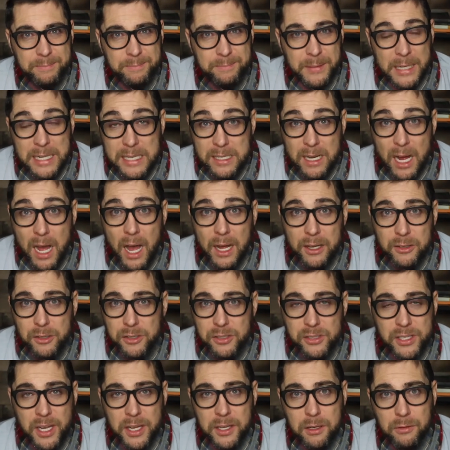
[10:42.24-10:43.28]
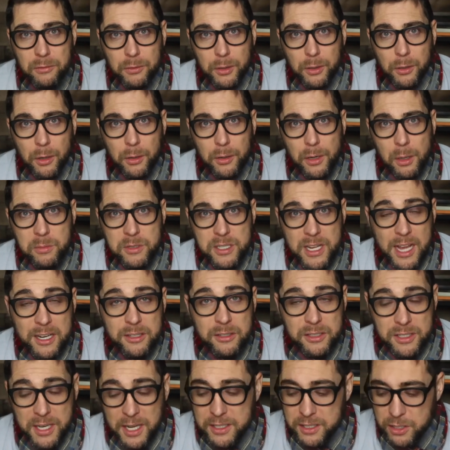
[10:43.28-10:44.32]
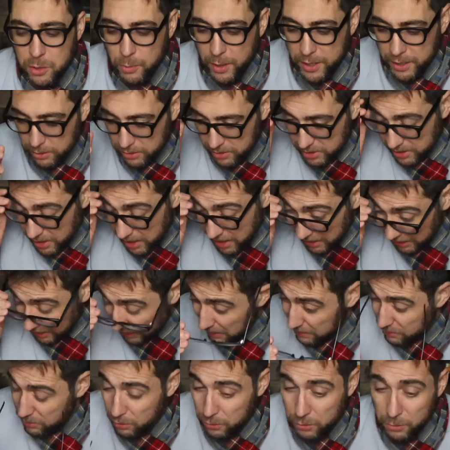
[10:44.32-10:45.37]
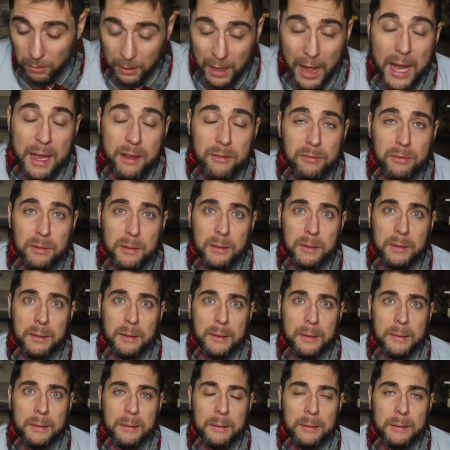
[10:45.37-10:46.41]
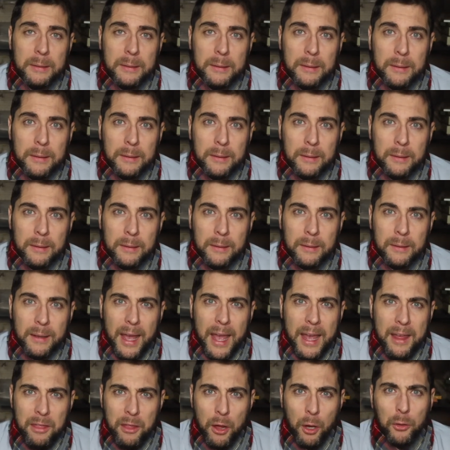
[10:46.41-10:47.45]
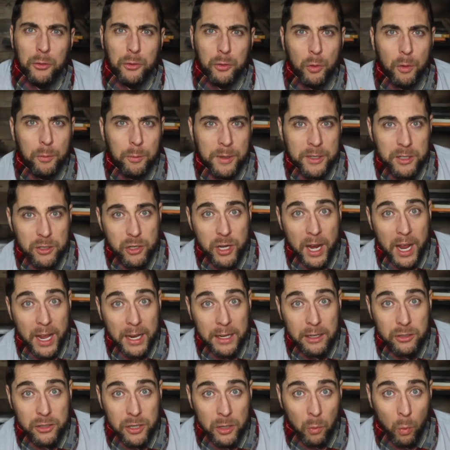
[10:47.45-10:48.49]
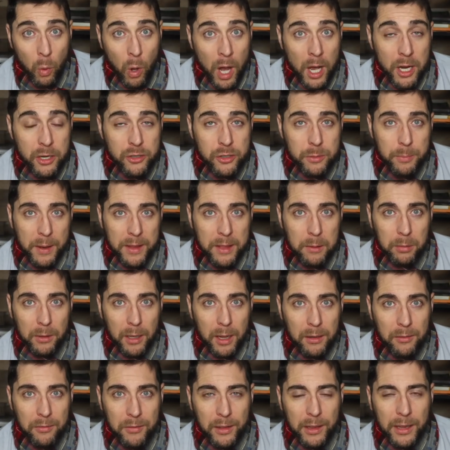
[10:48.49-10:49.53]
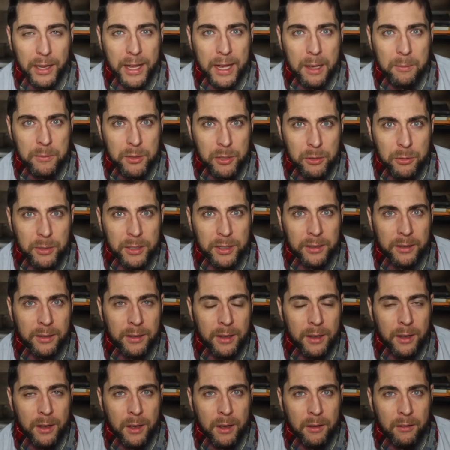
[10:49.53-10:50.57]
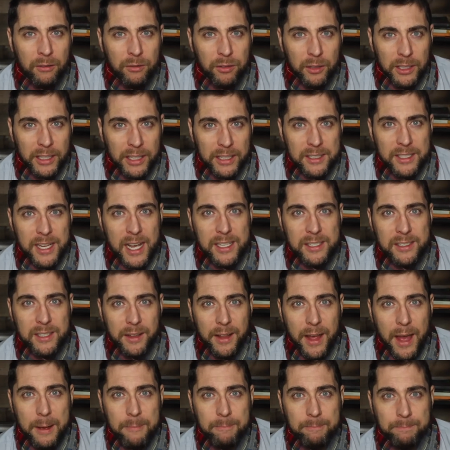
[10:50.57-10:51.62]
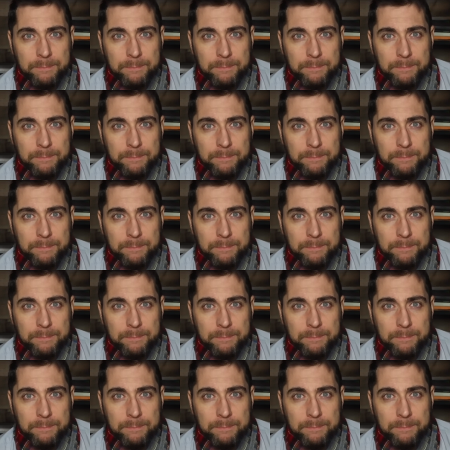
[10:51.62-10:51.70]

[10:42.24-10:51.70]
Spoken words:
He's not just Santa for grown-ups. He actually takes away your sin and gives you new life. And those who have been changed and washed by the blood of the Lamb, you can fully attest to that.